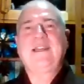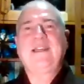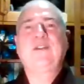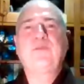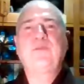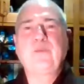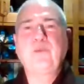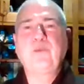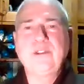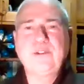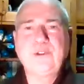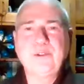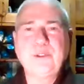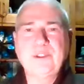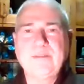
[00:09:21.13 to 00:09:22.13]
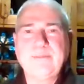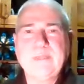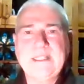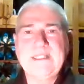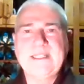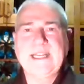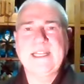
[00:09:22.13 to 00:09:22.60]
and we will do some
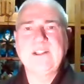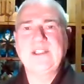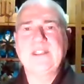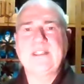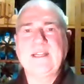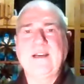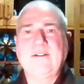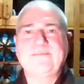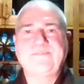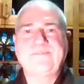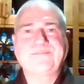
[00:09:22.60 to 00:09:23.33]
meditation now.